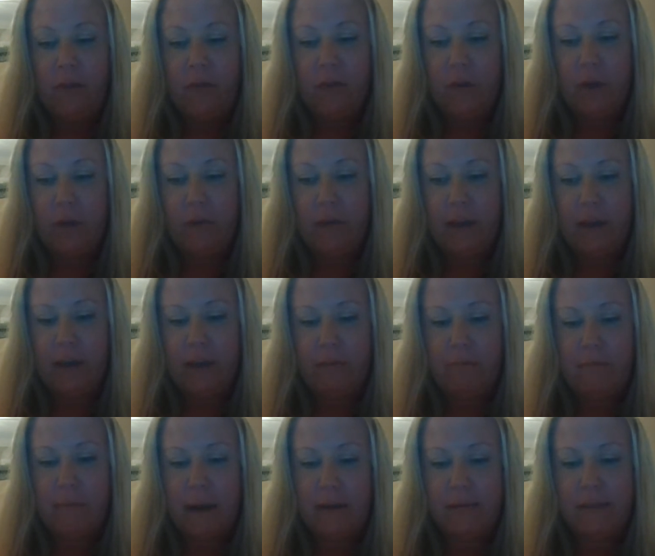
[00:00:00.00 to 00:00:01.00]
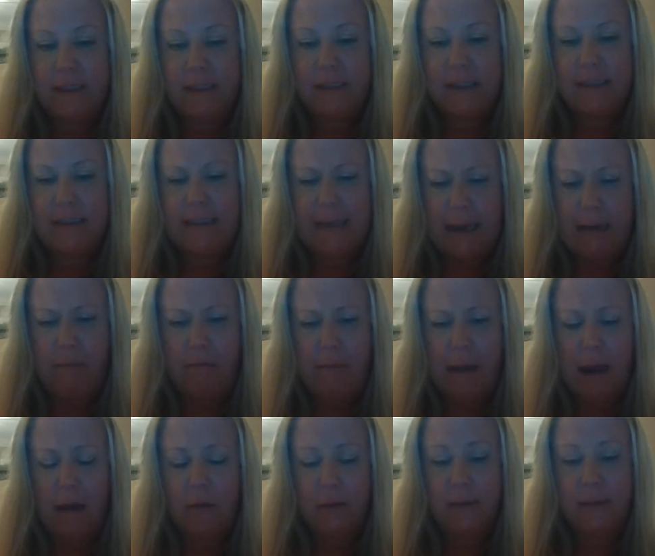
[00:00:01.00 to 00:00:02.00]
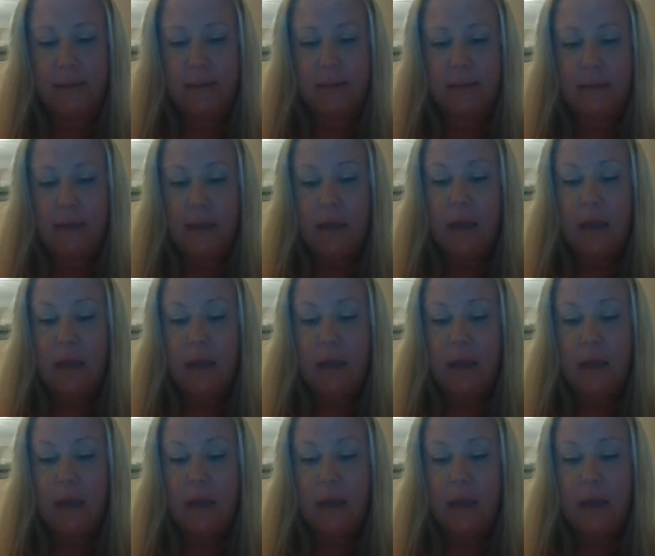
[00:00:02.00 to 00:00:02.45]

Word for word: The only good mouse is a dead mouse.